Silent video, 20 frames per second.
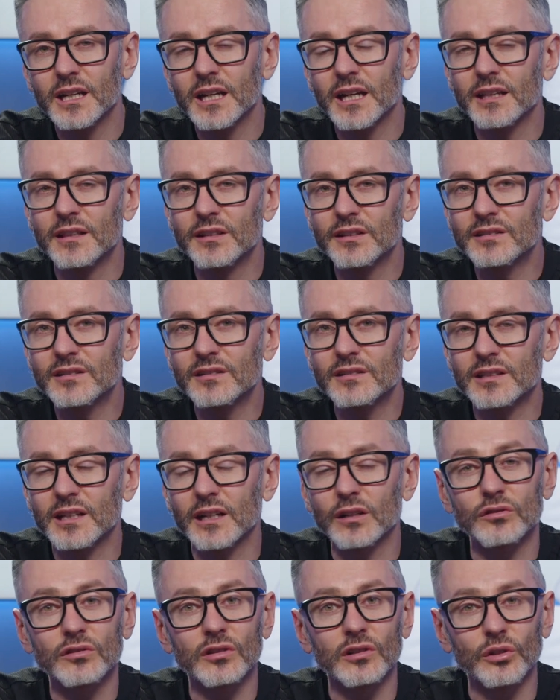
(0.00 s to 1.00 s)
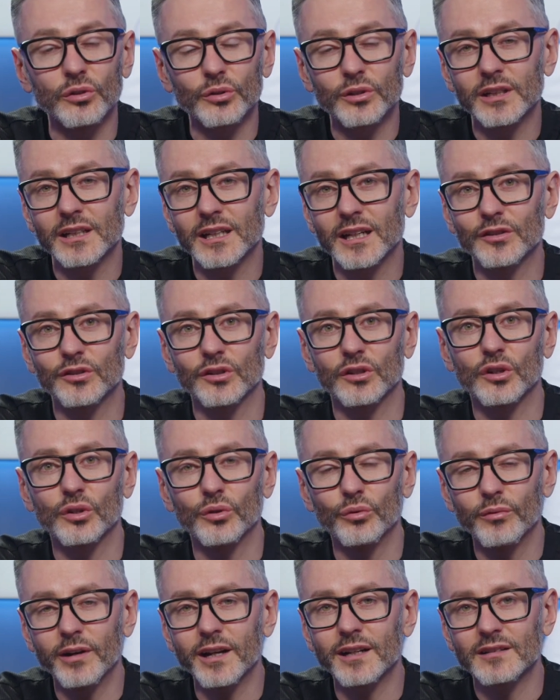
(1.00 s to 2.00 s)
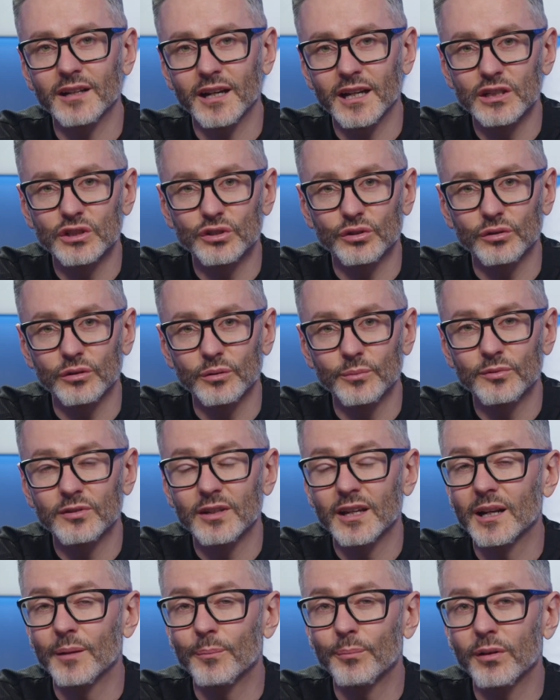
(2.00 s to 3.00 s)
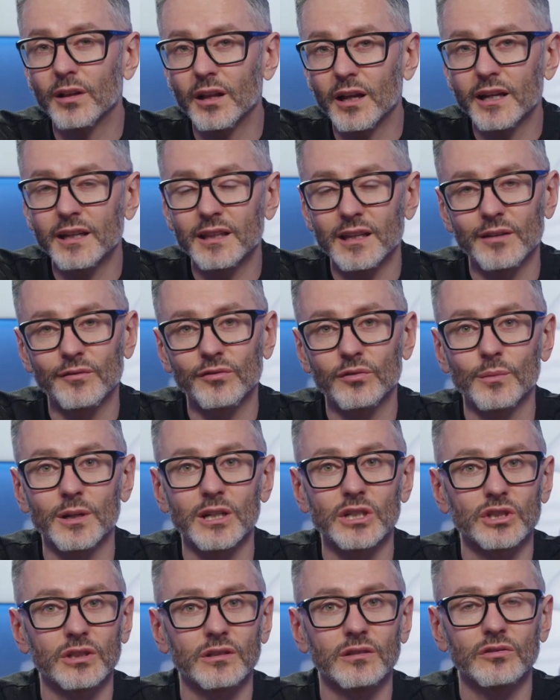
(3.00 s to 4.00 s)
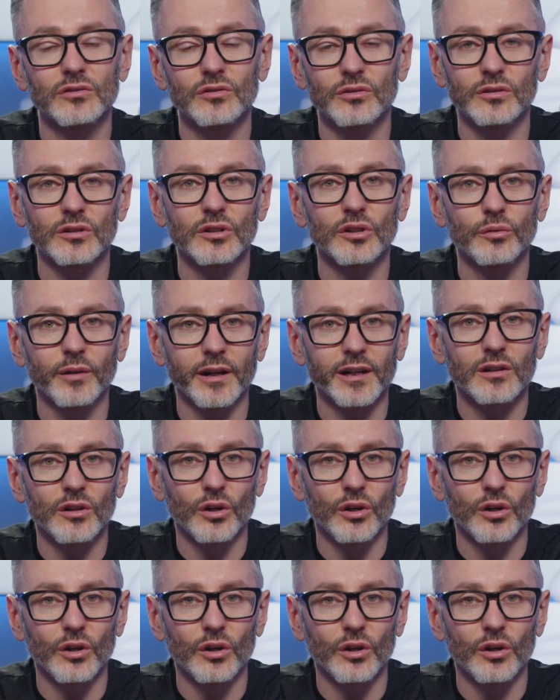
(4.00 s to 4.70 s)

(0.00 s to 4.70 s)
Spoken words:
And this is down to looking at the correct age groups and applying the information to the correct